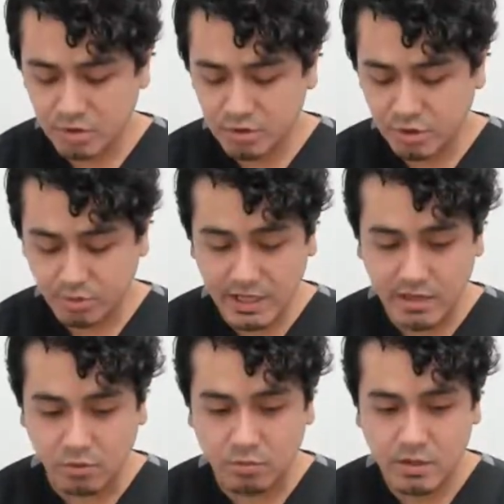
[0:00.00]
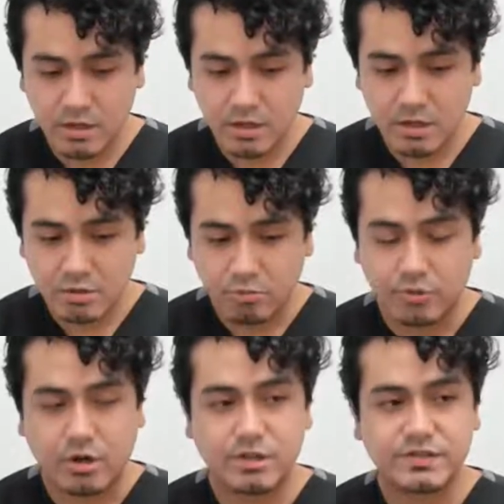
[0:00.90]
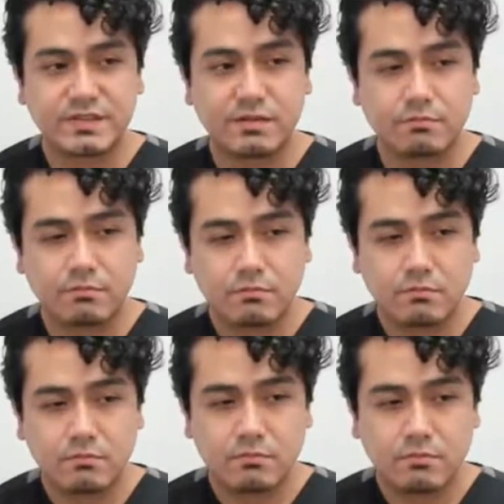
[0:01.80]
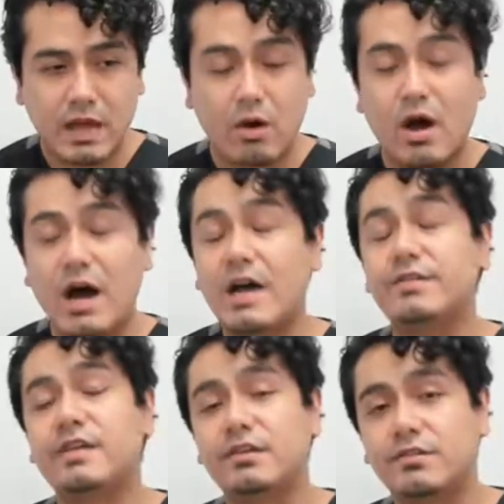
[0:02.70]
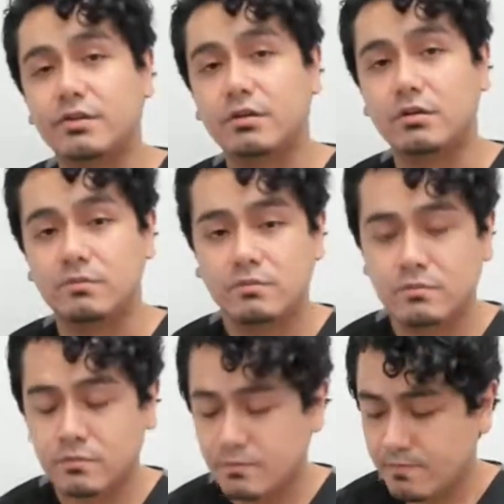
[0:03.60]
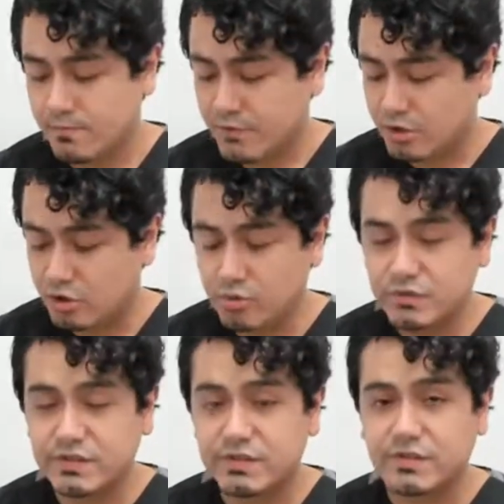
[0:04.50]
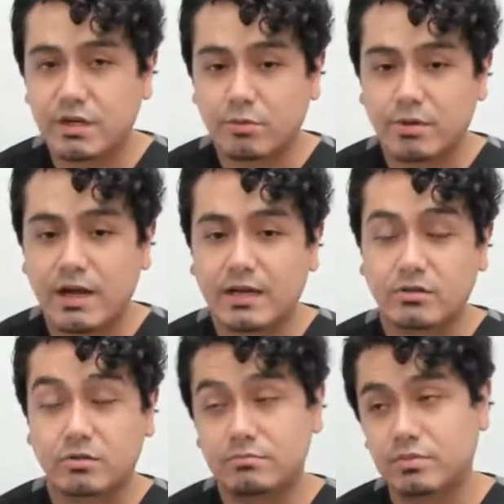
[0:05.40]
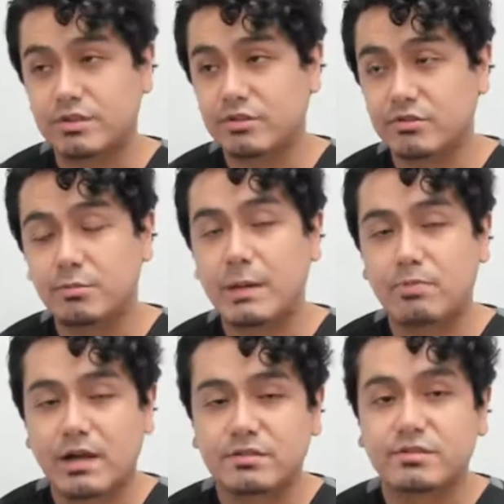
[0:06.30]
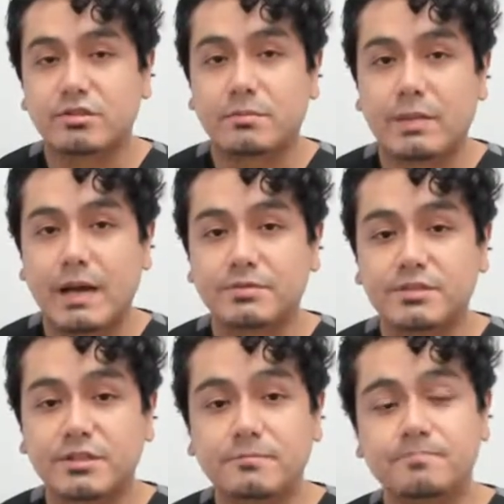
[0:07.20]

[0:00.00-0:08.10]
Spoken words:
So now, with regards to how I tend to use this in our practice, or particularly in my practice here at PAPSI,